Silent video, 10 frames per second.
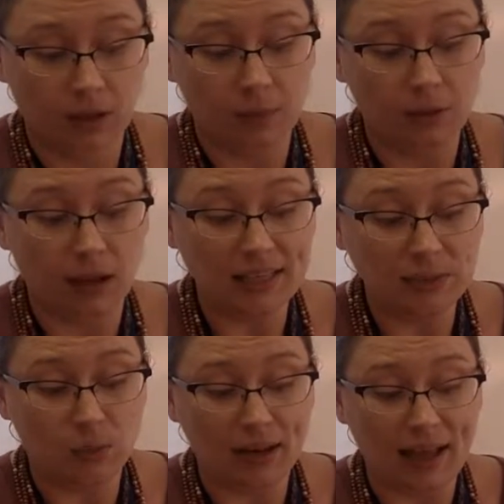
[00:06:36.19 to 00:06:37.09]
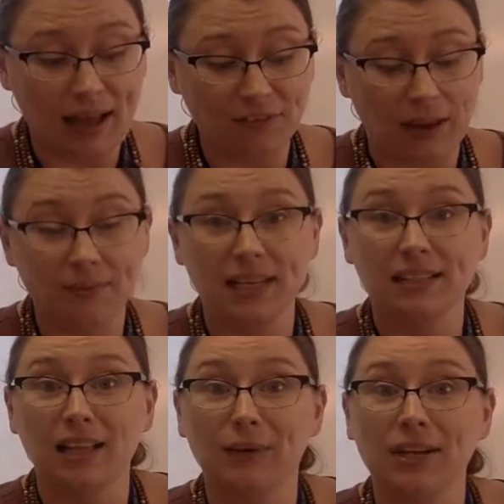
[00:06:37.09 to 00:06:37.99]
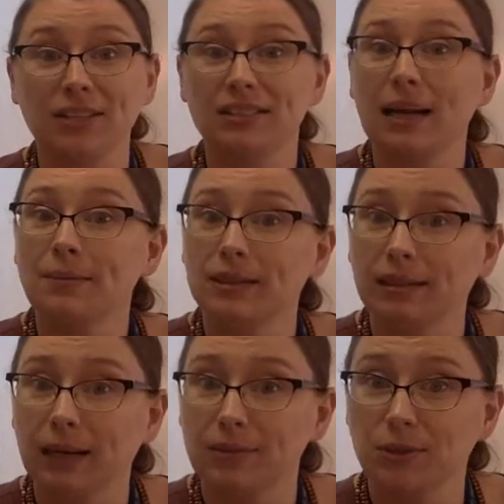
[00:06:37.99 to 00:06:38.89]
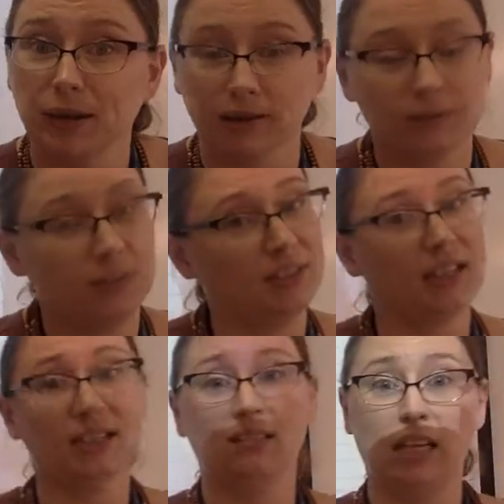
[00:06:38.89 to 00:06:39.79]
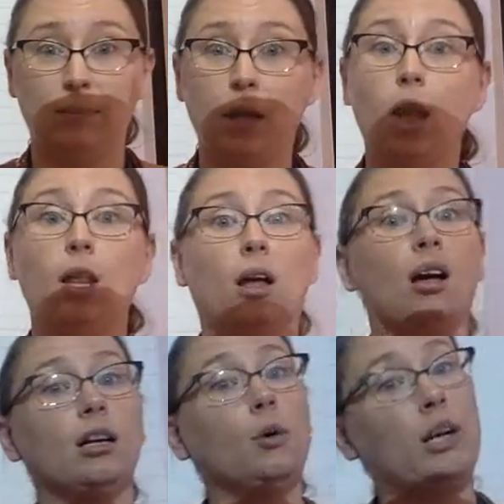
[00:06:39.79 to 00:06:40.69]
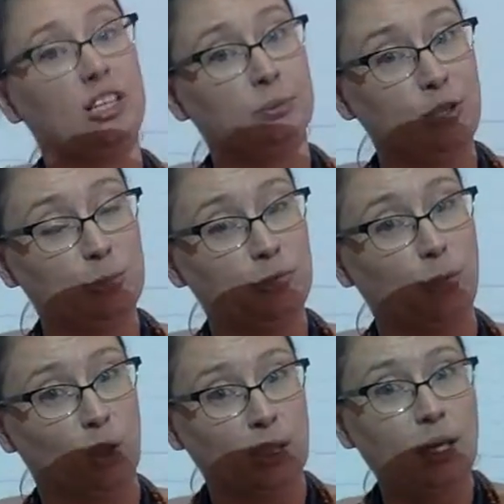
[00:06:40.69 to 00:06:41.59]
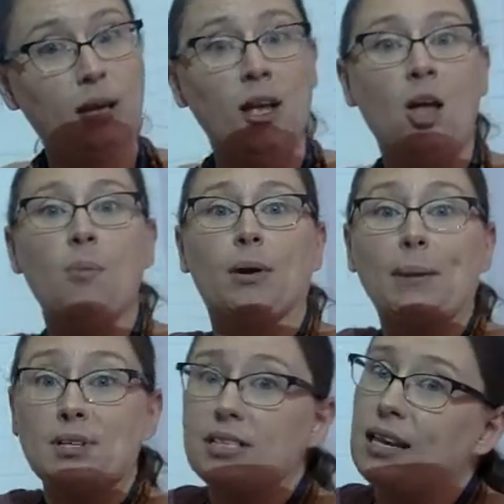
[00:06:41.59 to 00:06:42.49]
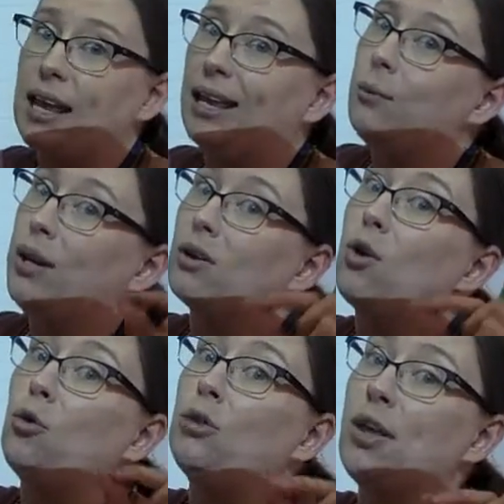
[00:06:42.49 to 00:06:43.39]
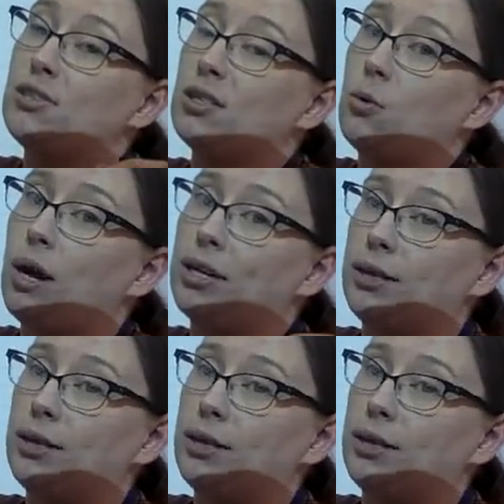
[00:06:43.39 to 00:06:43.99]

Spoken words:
plus 1/2 times the acceleration times the time squared. This is that same long equation we used before, but I'm just saying we can only use it in the y